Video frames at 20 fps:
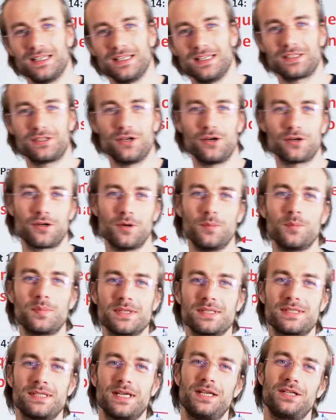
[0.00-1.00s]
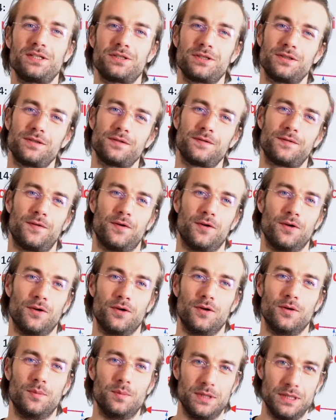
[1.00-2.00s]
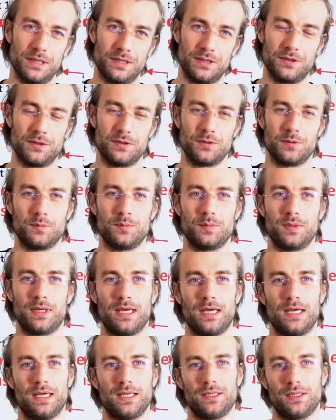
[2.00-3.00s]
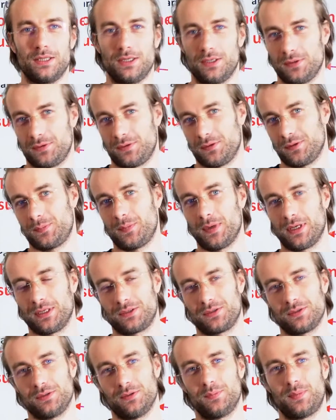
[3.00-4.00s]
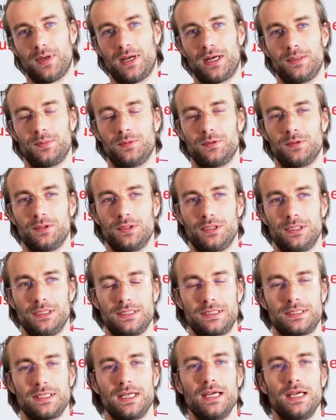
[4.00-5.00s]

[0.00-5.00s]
Toe compensation for medium and low suspension paramotors